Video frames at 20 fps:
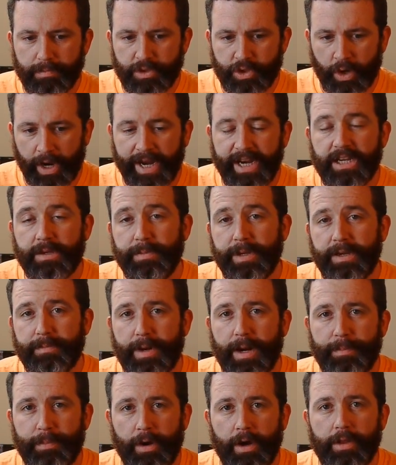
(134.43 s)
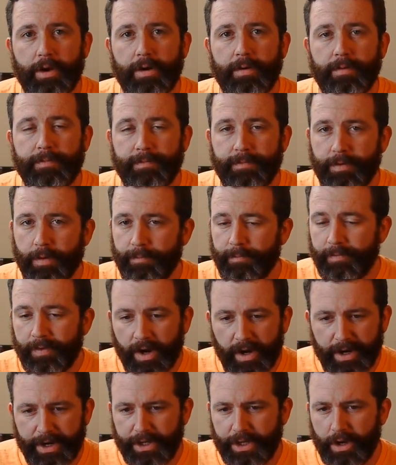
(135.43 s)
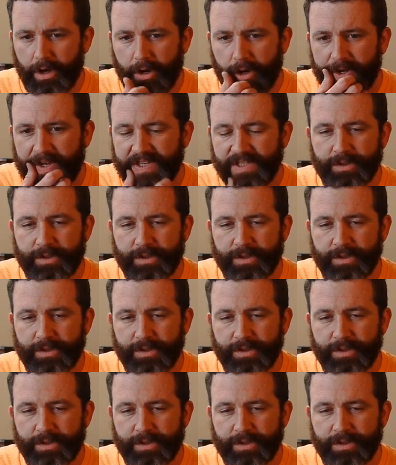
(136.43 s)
trained me and my brother from very young.